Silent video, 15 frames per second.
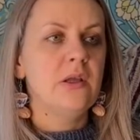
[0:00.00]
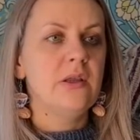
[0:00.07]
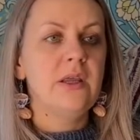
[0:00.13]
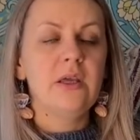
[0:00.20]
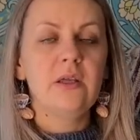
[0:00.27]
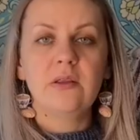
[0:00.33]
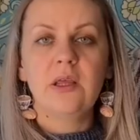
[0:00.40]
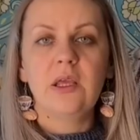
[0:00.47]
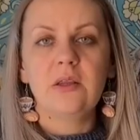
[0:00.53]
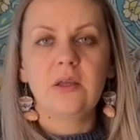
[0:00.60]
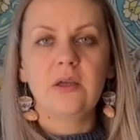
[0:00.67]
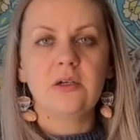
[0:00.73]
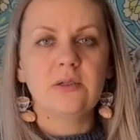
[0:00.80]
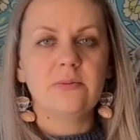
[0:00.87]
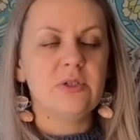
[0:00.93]
They
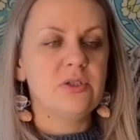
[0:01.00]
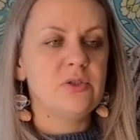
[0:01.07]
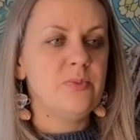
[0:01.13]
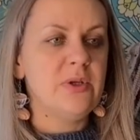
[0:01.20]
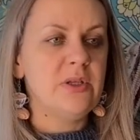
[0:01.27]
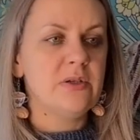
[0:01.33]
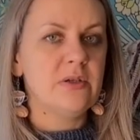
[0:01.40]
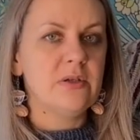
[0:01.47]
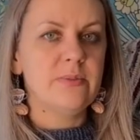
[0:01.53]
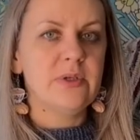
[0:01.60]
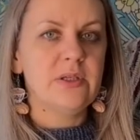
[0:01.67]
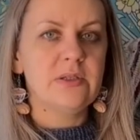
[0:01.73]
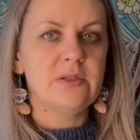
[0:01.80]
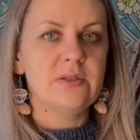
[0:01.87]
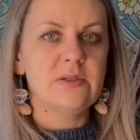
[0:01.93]
are much better
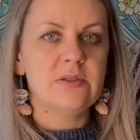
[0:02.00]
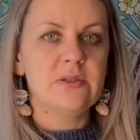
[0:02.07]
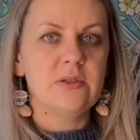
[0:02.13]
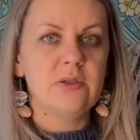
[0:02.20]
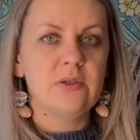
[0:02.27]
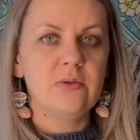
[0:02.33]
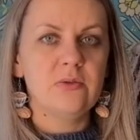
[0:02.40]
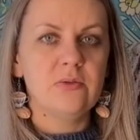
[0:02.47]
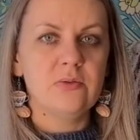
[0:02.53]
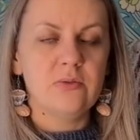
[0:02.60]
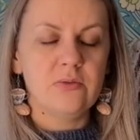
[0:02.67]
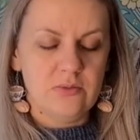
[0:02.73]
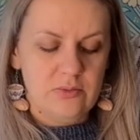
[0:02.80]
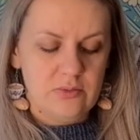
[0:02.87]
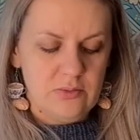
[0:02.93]
because you
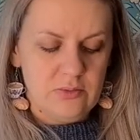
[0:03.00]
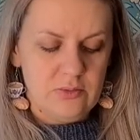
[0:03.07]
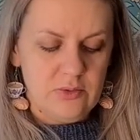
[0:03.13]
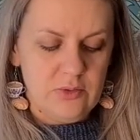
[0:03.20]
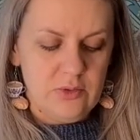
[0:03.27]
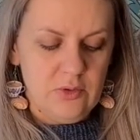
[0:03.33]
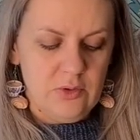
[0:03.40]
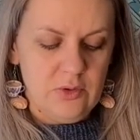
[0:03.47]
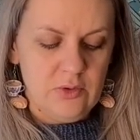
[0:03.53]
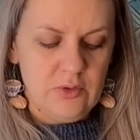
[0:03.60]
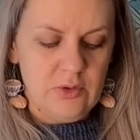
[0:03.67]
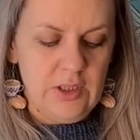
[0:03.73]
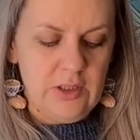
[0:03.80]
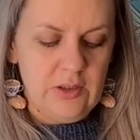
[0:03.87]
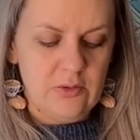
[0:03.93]
don't
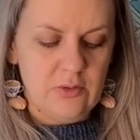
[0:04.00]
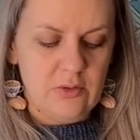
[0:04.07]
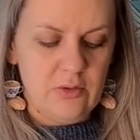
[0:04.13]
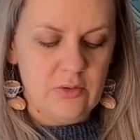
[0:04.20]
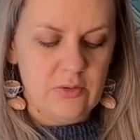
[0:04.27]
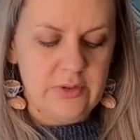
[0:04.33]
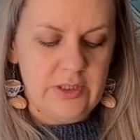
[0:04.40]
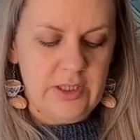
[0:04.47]
need to hold.